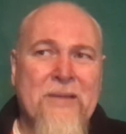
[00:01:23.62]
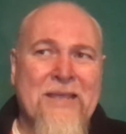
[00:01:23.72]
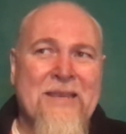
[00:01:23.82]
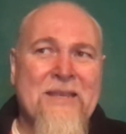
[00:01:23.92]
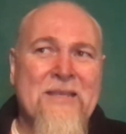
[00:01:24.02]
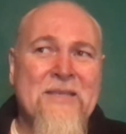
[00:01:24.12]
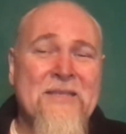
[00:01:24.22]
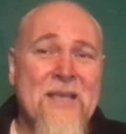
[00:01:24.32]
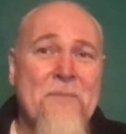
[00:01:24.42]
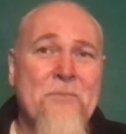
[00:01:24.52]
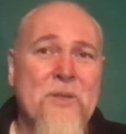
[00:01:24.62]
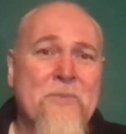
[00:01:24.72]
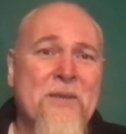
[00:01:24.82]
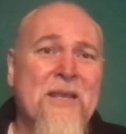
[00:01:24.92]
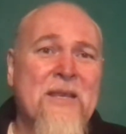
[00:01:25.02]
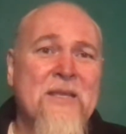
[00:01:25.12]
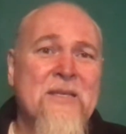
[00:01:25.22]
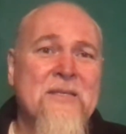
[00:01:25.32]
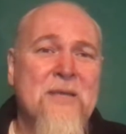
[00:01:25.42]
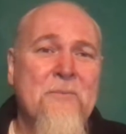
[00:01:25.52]
In December, the beginning of
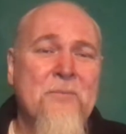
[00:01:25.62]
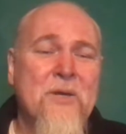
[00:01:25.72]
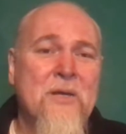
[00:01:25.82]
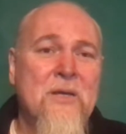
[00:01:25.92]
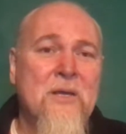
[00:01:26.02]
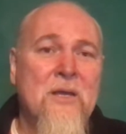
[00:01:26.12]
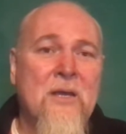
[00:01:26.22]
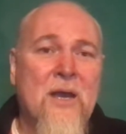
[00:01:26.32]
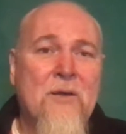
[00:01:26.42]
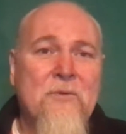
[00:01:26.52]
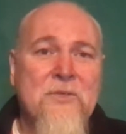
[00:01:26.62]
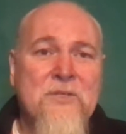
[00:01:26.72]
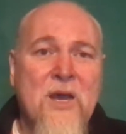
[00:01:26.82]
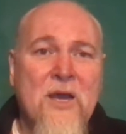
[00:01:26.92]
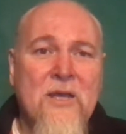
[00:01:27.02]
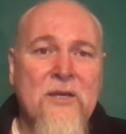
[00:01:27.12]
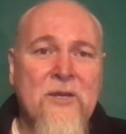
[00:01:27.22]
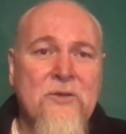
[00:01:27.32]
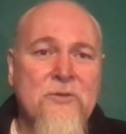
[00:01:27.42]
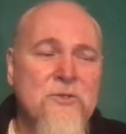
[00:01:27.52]
December, I was
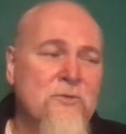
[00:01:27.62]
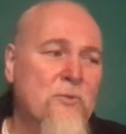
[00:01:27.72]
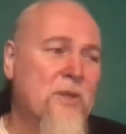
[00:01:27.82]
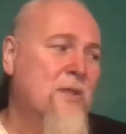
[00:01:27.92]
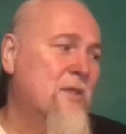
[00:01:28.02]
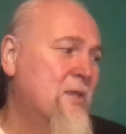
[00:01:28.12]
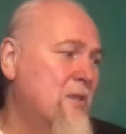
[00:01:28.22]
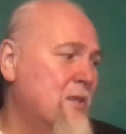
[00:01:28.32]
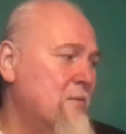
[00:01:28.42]
diagnosed with